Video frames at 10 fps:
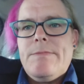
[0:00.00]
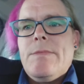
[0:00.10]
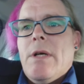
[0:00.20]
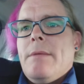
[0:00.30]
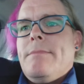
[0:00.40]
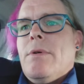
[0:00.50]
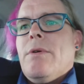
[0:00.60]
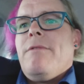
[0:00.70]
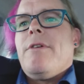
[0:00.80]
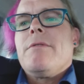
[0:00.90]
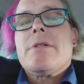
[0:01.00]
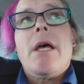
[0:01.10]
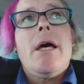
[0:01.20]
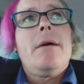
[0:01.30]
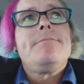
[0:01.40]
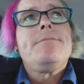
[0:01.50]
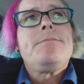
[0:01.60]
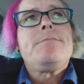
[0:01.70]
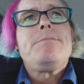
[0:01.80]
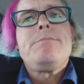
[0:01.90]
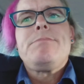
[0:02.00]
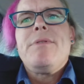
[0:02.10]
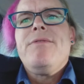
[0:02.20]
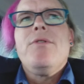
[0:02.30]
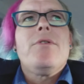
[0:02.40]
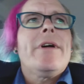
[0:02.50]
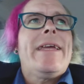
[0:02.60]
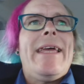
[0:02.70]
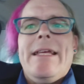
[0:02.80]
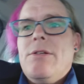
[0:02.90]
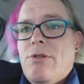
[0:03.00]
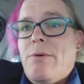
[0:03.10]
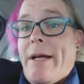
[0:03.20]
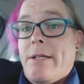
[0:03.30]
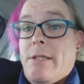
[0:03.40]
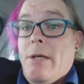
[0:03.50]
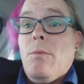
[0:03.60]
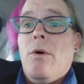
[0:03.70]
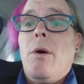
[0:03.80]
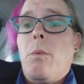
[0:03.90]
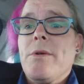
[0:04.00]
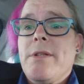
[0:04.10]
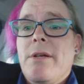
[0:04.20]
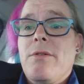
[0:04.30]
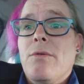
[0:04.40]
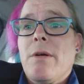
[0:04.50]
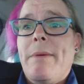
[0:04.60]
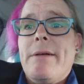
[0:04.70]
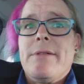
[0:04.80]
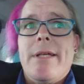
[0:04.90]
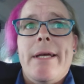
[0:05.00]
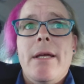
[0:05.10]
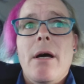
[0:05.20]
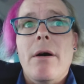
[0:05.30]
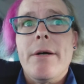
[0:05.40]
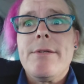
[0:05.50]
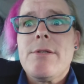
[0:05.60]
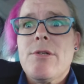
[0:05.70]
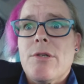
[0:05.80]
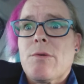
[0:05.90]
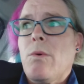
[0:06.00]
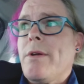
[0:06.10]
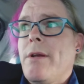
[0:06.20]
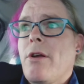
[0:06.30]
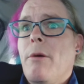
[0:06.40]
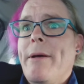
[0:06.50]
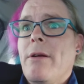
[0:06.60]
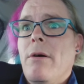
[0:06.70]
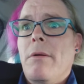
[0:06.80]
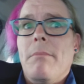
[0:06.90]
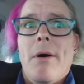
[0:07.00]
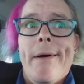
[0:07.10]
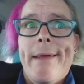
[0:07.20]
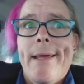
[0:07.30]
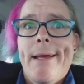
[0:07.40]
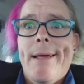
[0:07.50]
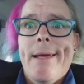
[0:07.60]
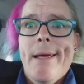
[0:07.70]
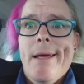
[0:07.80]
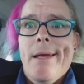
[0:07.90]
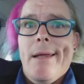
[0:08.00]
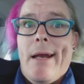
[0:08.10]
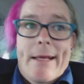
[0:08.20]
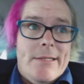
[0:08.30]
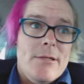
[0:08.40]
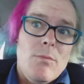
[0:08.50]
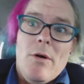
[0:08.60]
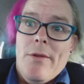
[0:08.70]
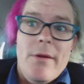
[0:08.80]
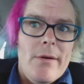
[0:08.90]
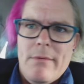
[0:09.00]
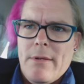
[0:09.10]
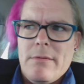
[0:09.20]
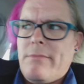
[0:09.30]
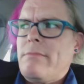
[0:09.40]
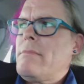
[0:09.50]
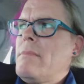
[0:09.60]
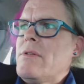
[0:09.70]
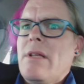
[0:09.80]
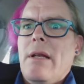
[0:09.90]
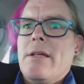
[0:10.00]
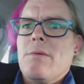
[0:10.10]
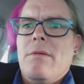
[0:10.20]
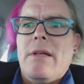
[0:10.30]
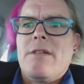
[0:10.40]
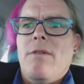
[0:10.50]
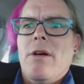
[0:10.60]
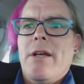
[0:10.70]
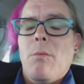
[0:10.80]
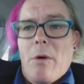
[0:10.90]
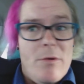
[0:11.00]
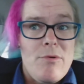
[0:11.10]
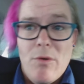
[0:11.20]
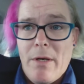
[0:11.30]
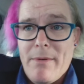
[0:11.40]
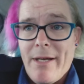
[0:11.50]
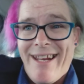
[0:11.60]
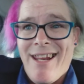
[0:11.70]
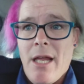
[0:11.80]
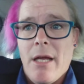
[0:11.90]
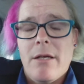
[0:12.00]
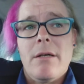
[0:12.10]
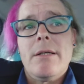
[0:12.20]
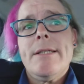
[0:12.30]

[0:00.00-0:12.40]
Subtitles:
Right, morning, folks. Before I get into actually what I wanted to talk about today, I just wanted to comment on my last one. Was it the last one? The last vlog I did where I was talking about getting a haircut.